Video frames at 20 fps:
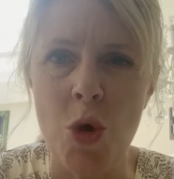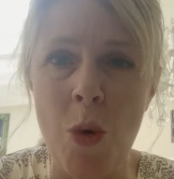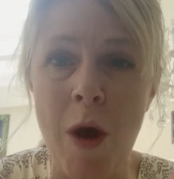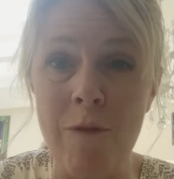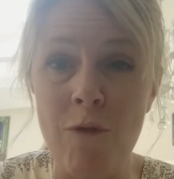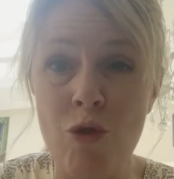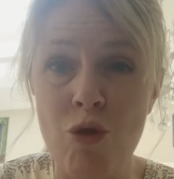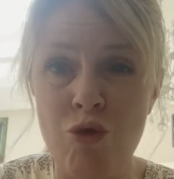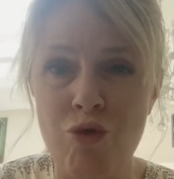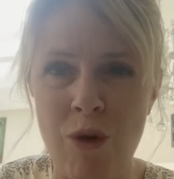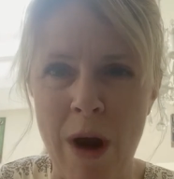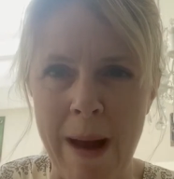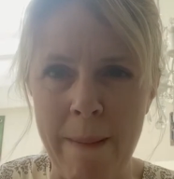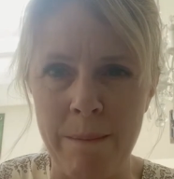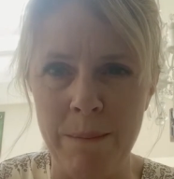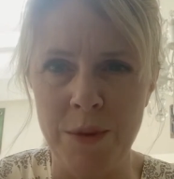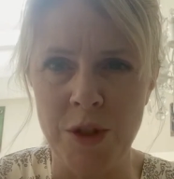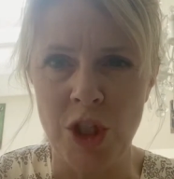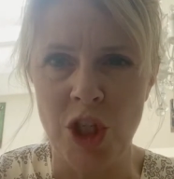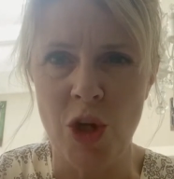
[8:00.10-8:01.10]
have
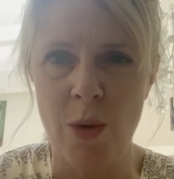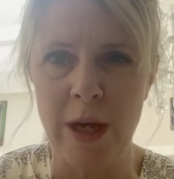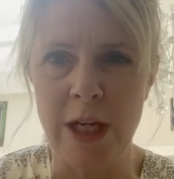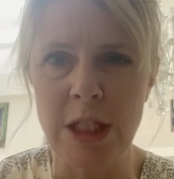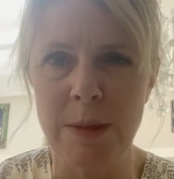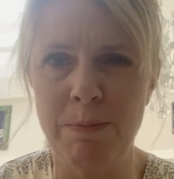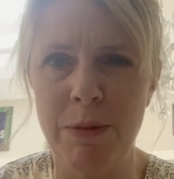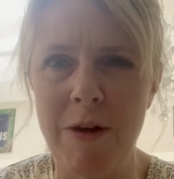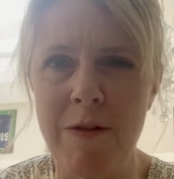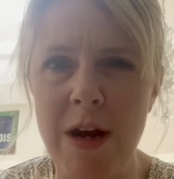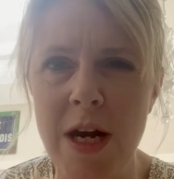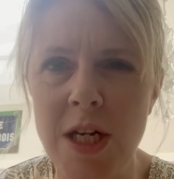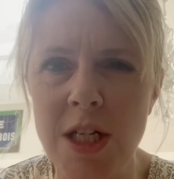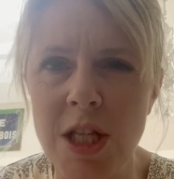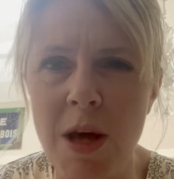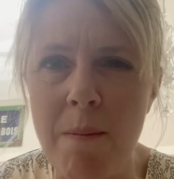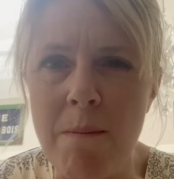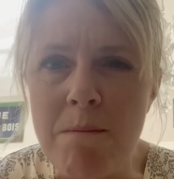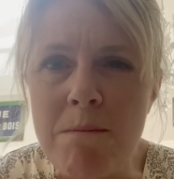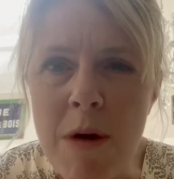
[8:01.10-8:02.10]
cramps, you experience
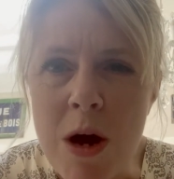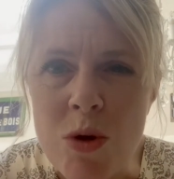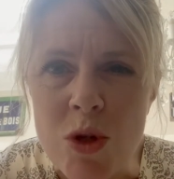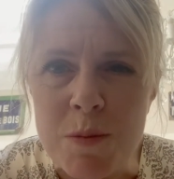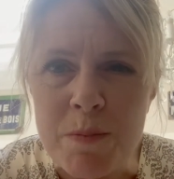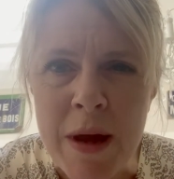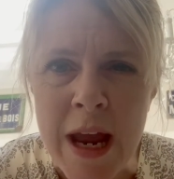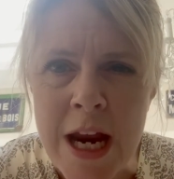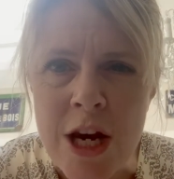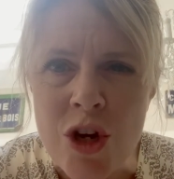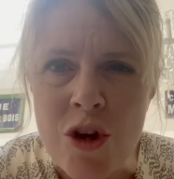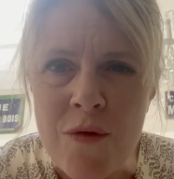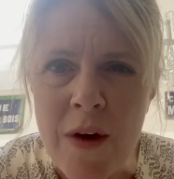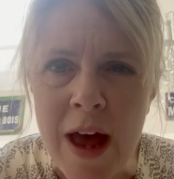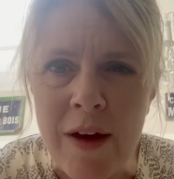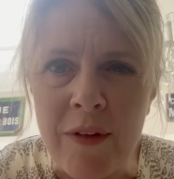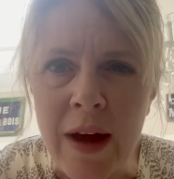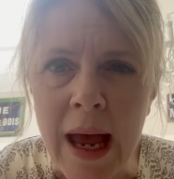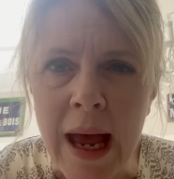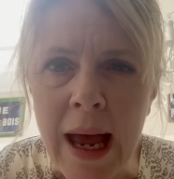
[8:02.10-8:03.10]
the most pain you've
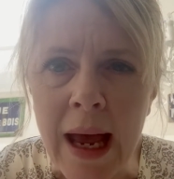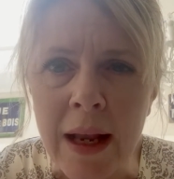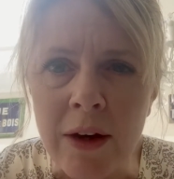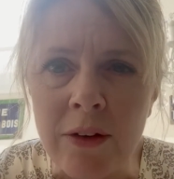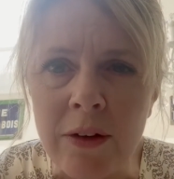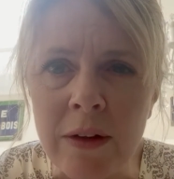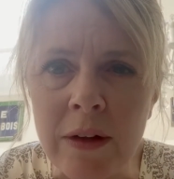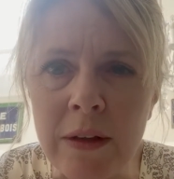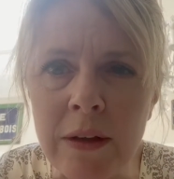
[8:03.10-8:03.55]
ever had.